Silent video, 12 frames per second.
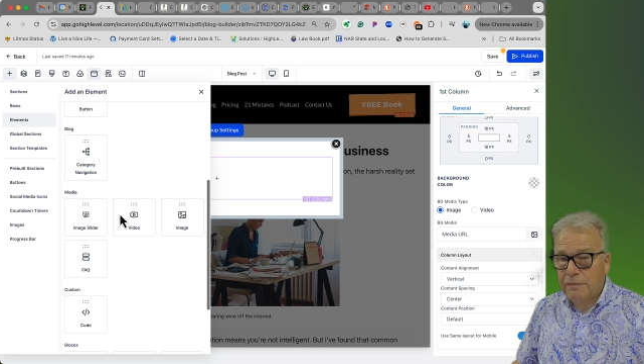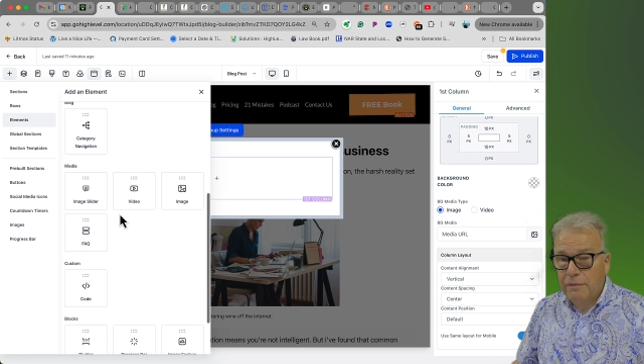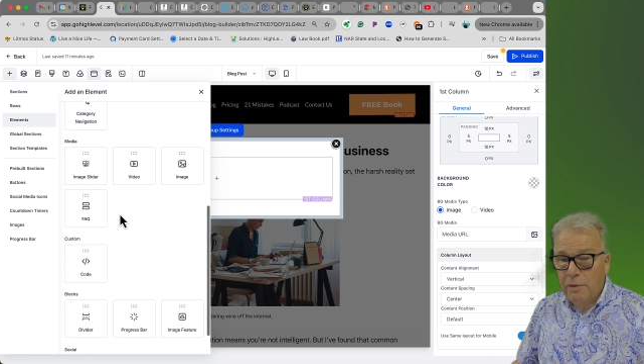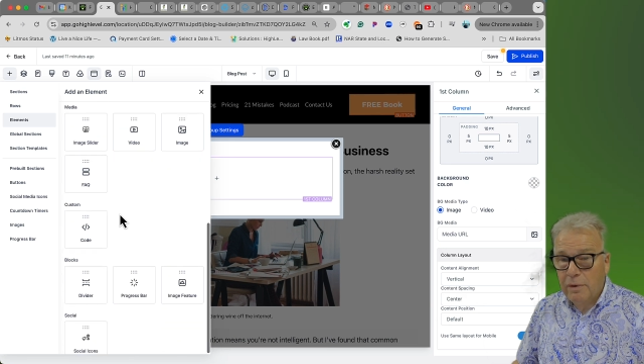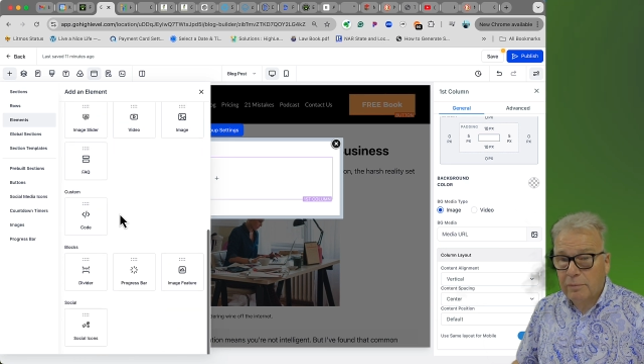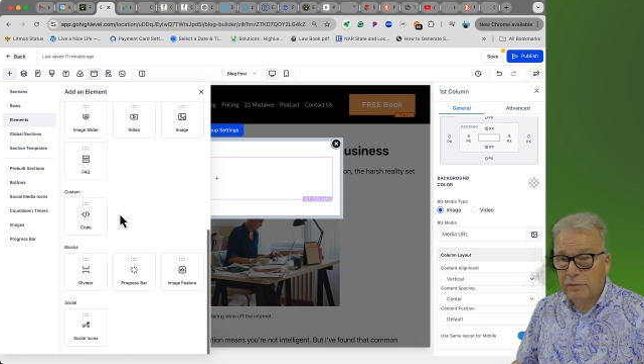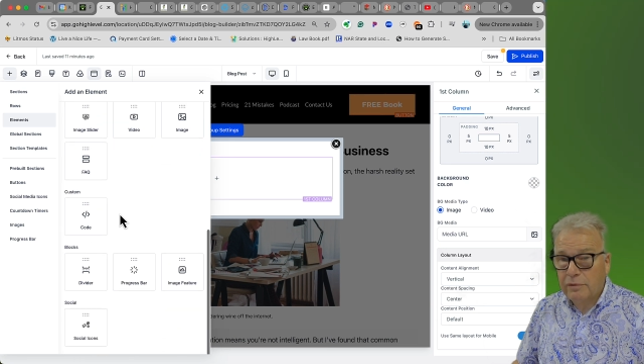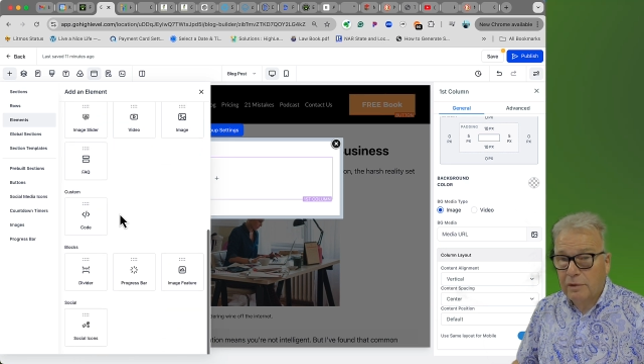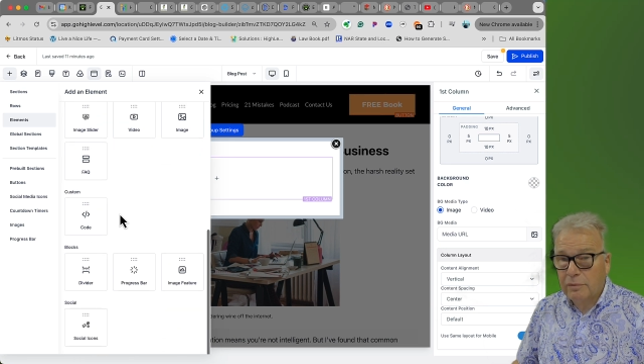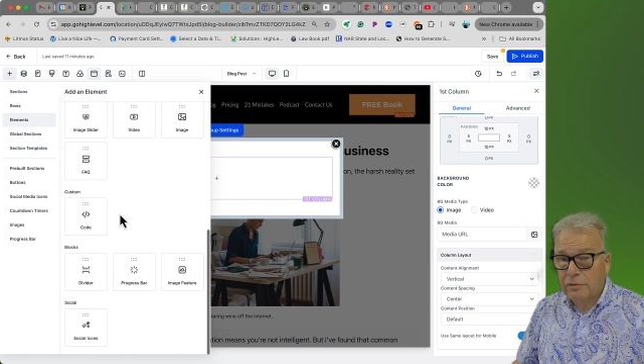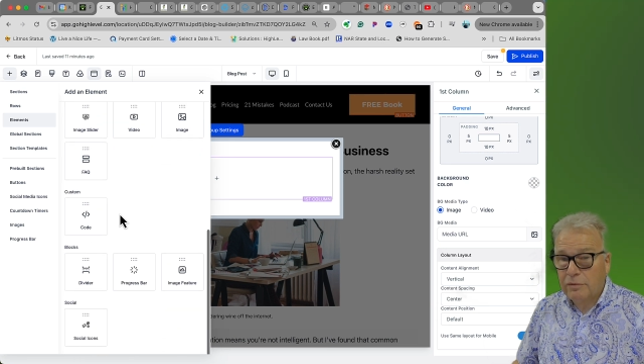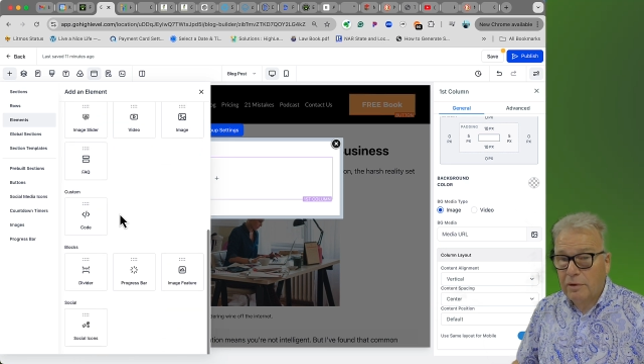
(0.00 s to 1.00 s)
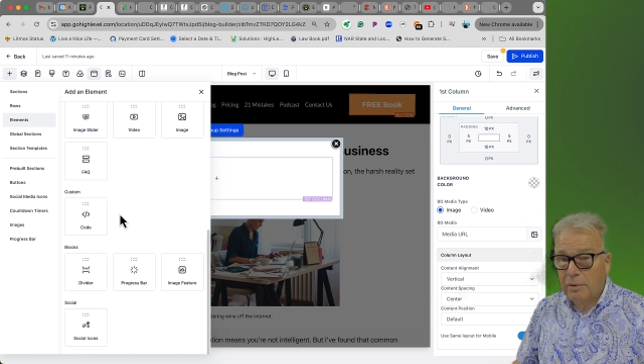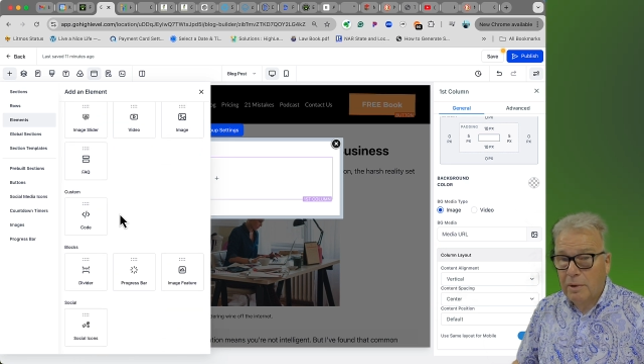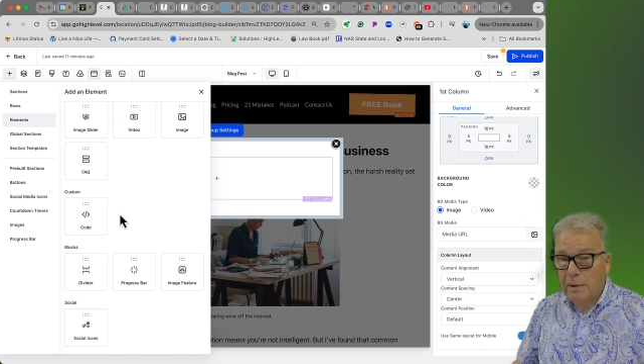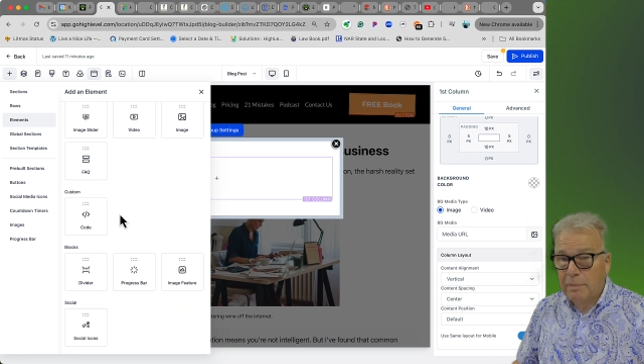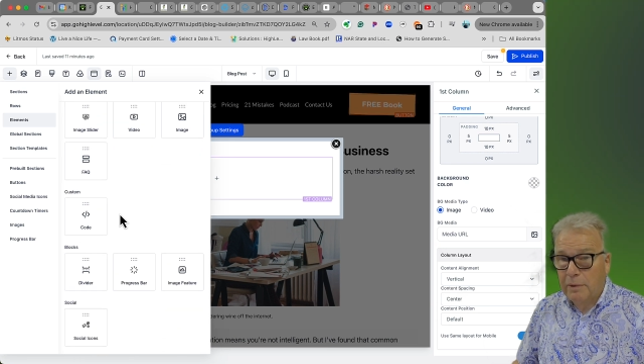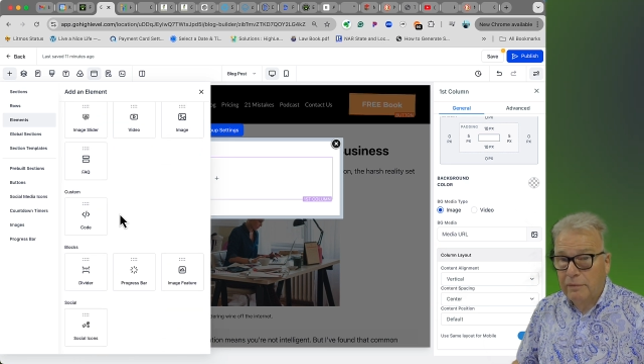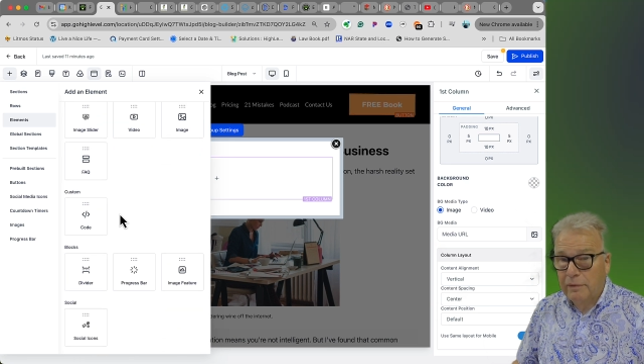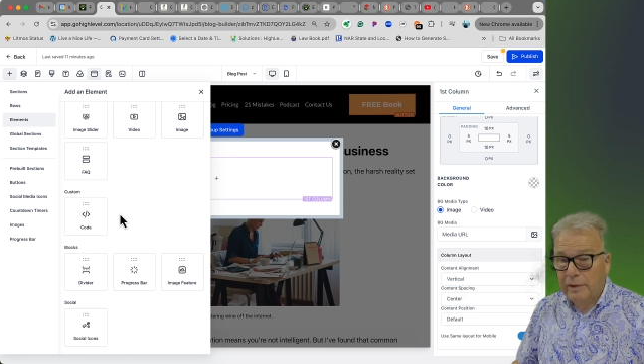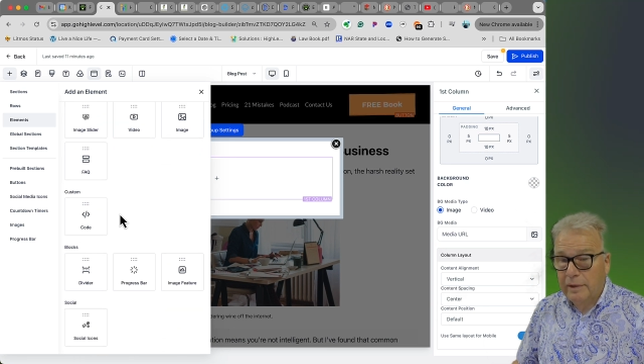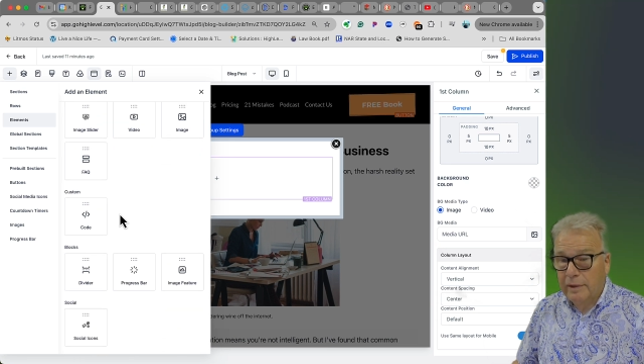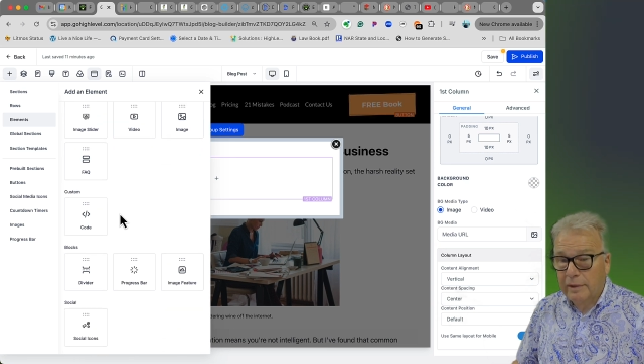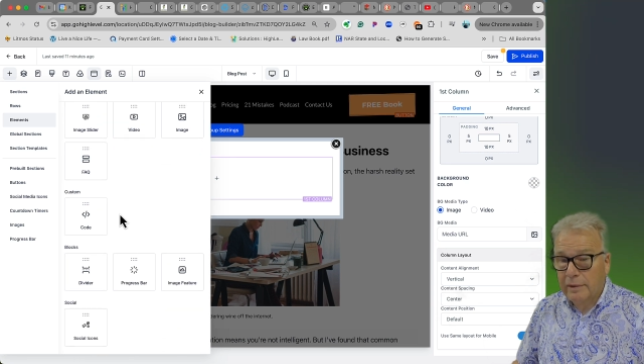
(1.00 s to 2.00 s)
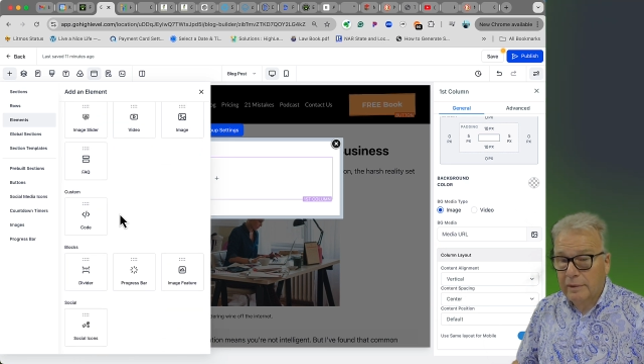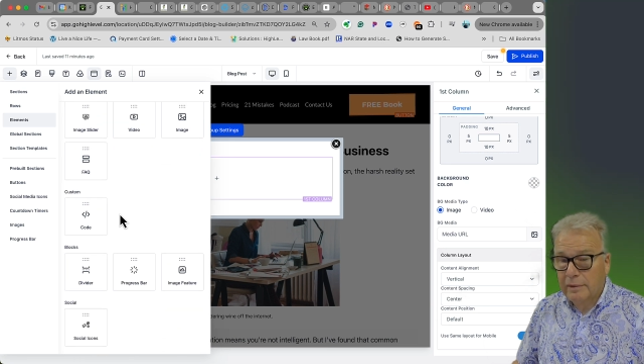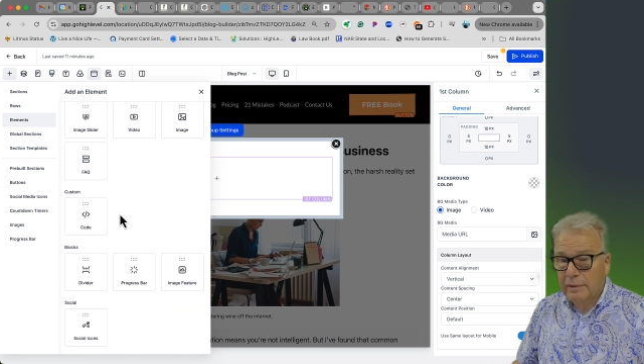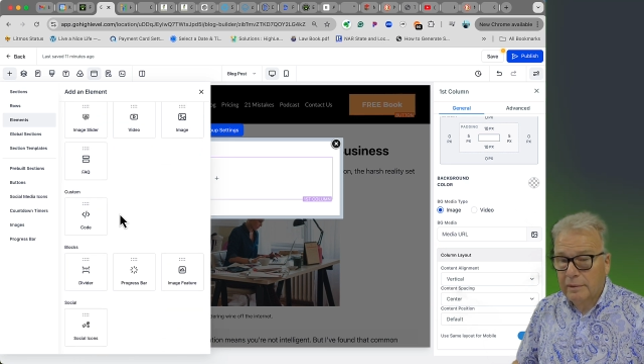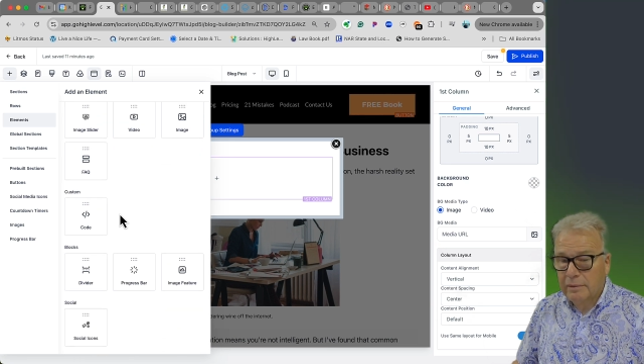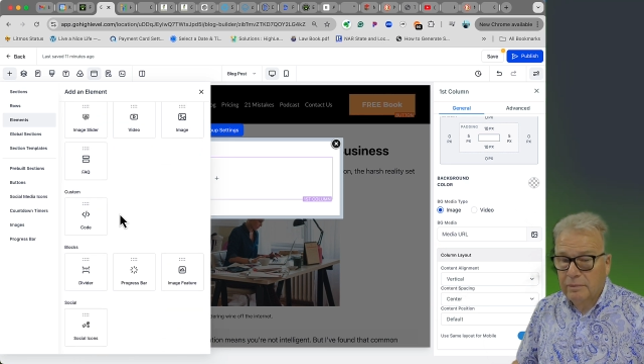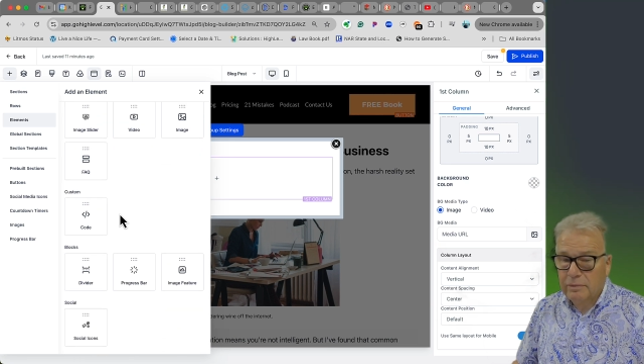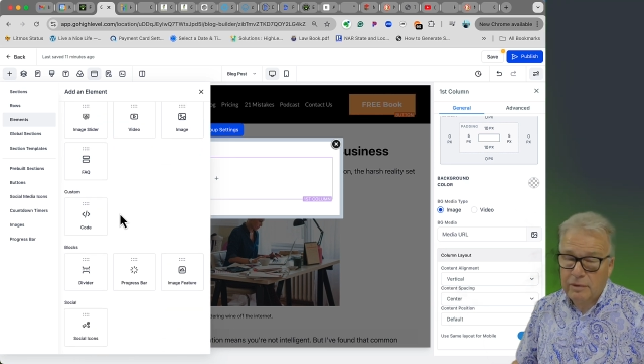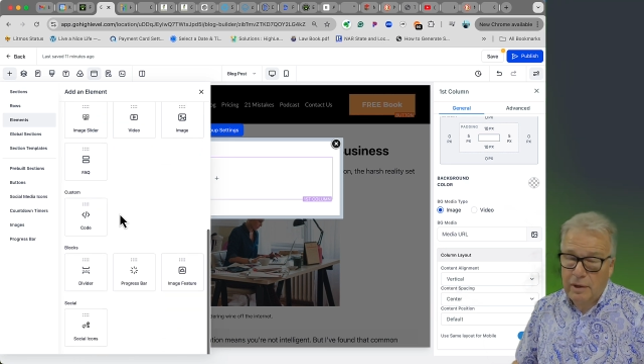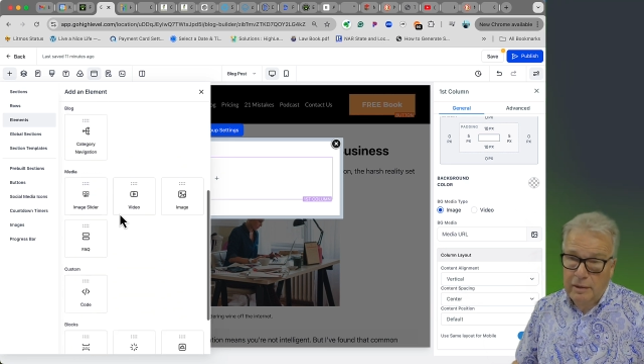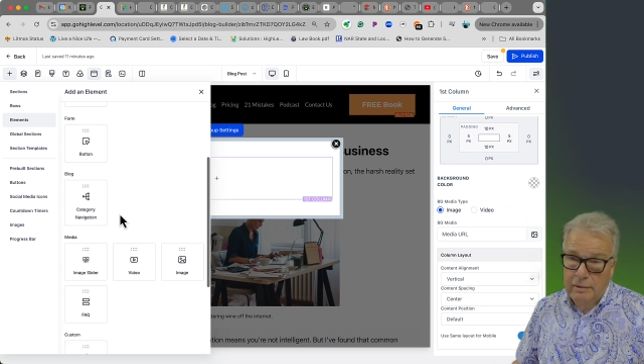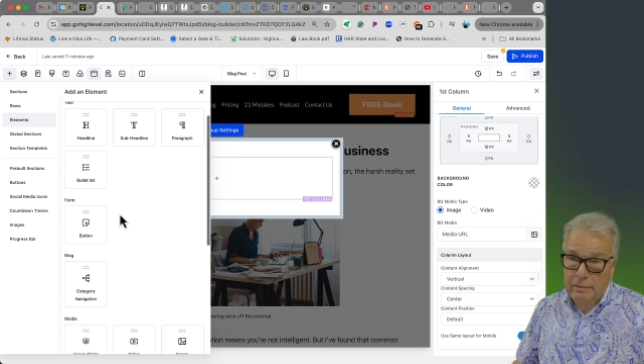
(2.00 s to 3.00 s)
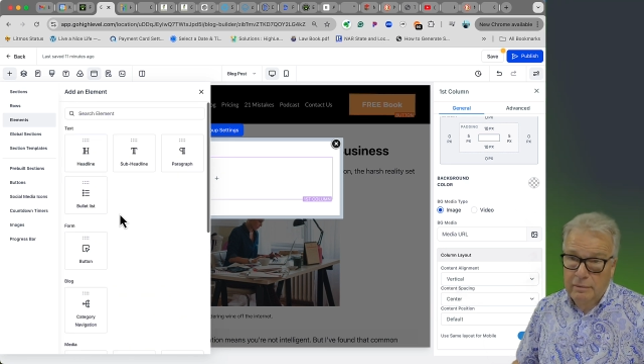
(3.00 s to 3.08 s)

forms don't show up over here, which I,